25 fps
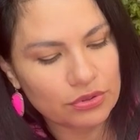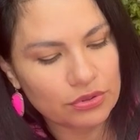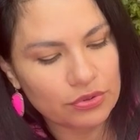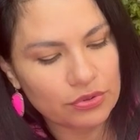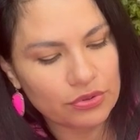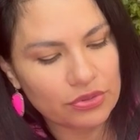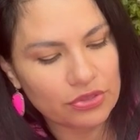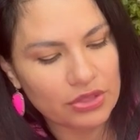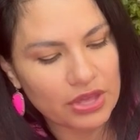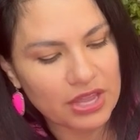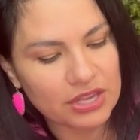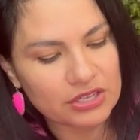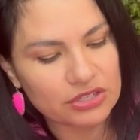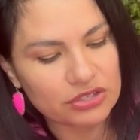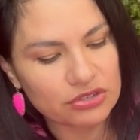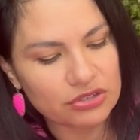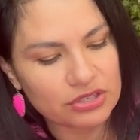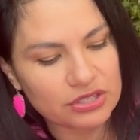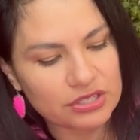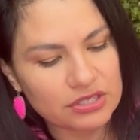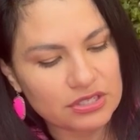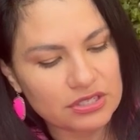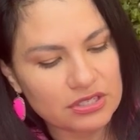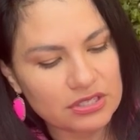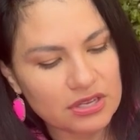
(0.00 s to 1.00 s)
the
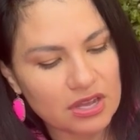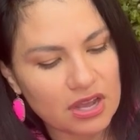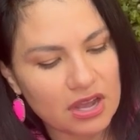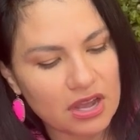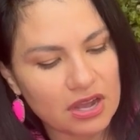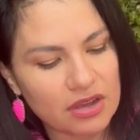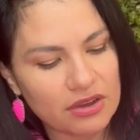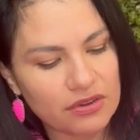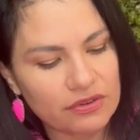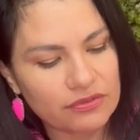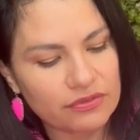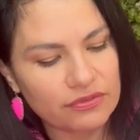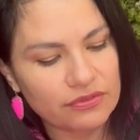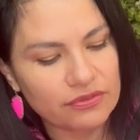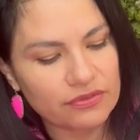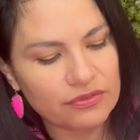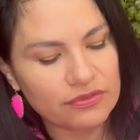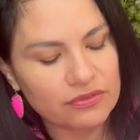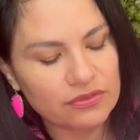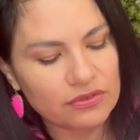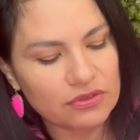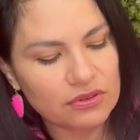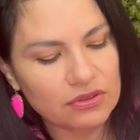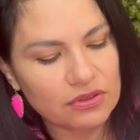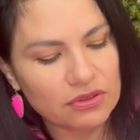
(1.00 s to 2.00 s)
entrance of
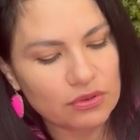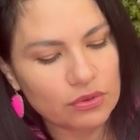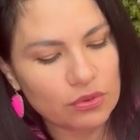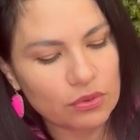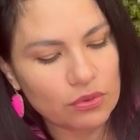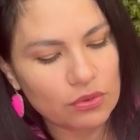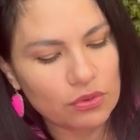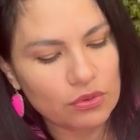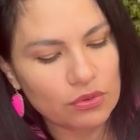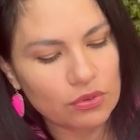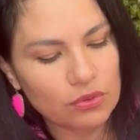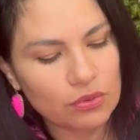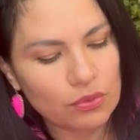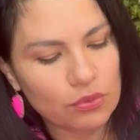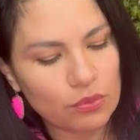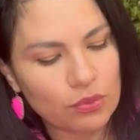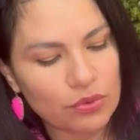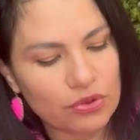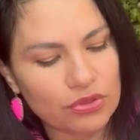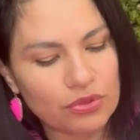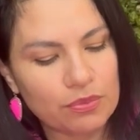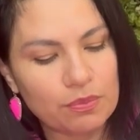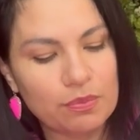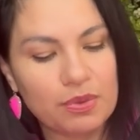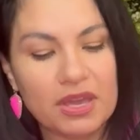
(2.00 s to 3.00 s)
where
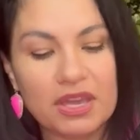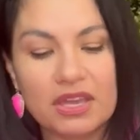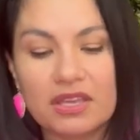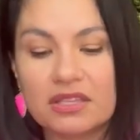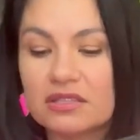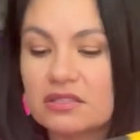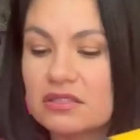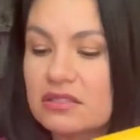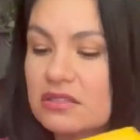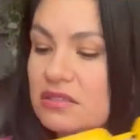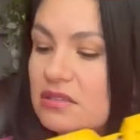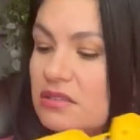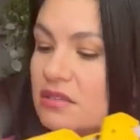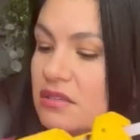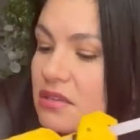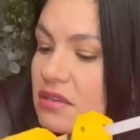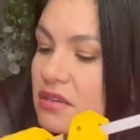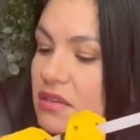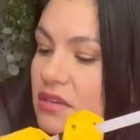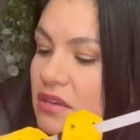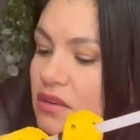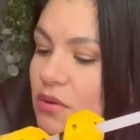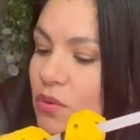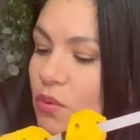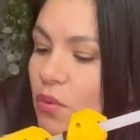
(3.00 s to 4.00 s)
the pins
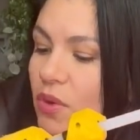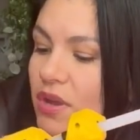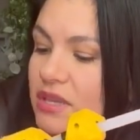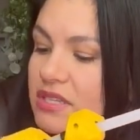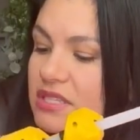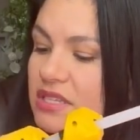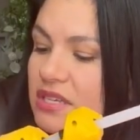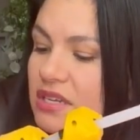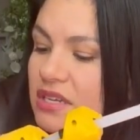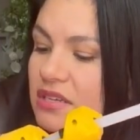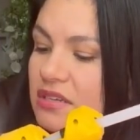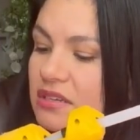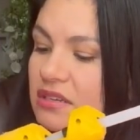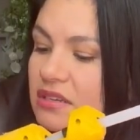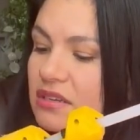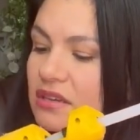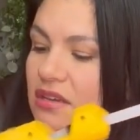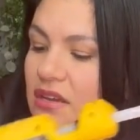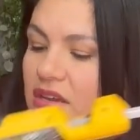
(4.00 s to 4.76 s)
went in.